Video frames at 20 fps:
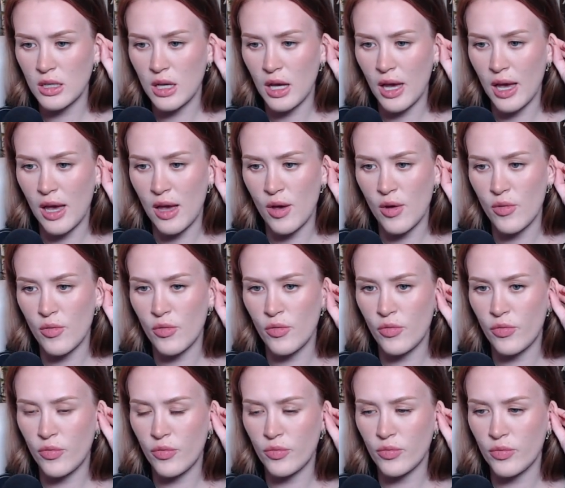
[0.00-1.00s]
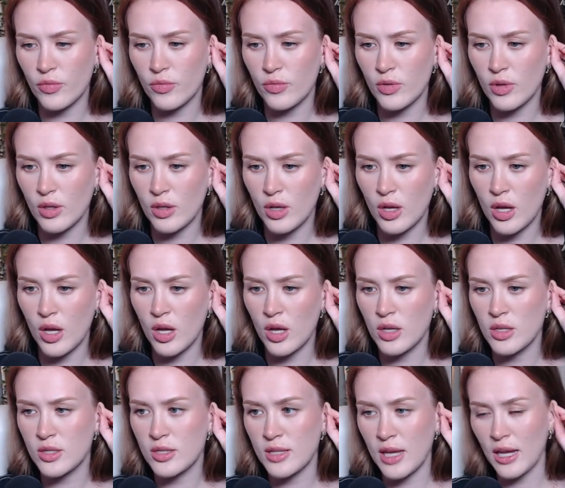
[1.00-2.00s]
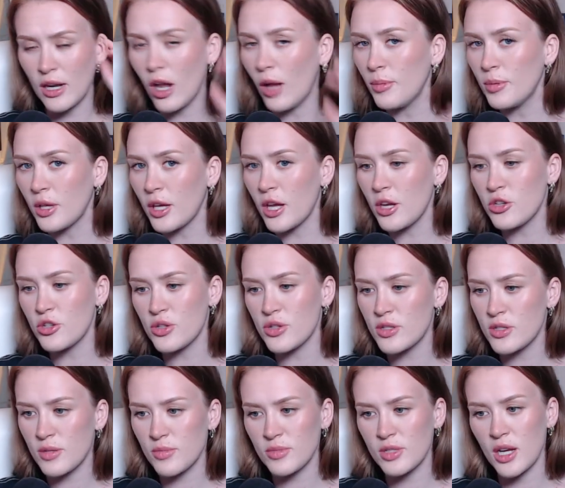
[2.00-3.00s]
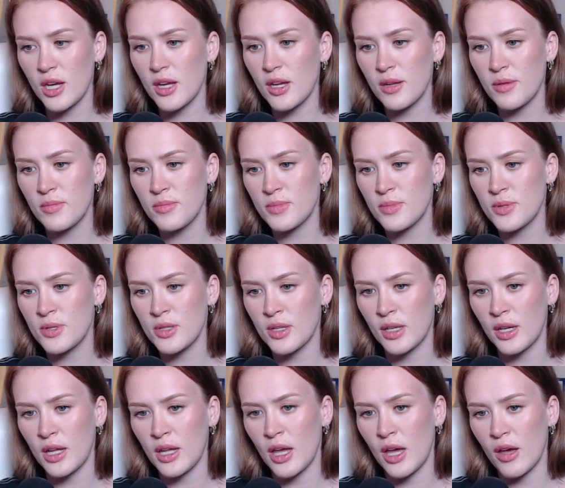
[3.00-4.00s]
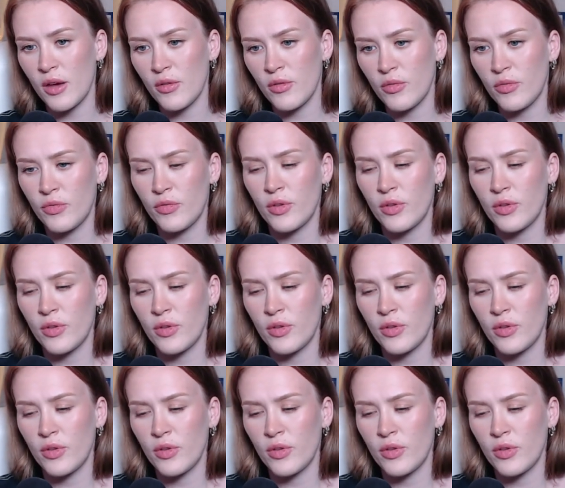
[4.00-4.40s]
have uh, set obligations sometimes, and I have